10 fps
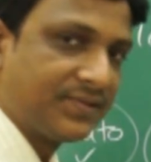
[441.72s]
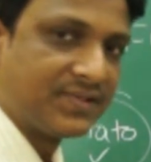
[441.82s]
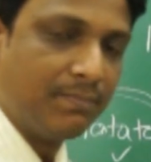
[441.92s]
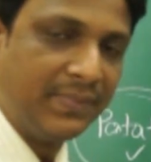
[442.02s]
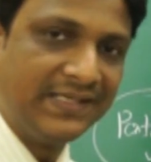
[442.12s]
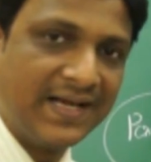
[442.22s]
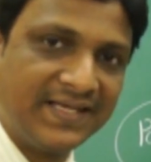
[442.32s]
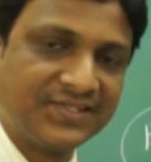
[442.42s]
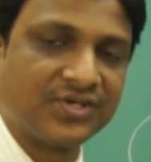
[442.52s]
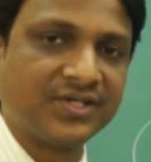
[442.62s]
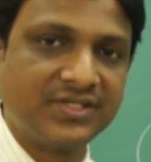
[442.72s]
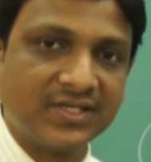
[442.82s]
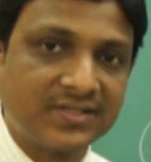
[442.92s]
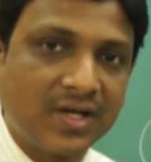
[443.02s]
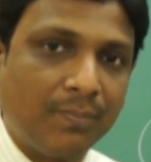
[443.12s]
some pit-like
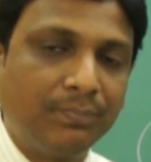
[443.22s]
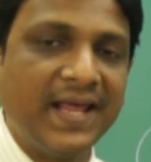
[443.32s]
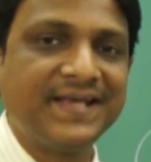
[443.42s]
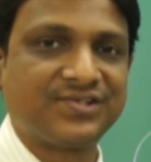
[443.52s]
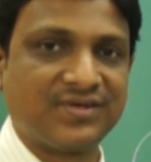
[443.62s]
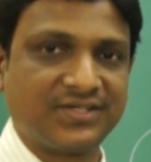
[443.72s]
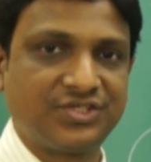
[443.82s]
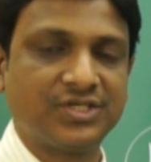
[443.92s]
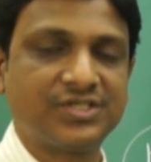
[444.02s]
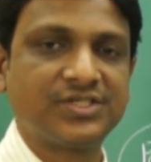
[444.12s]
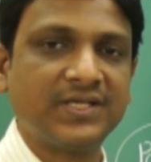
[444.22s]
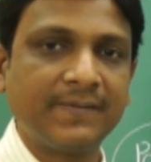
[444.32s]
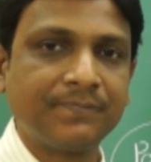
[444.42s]
structures, cup-like structures.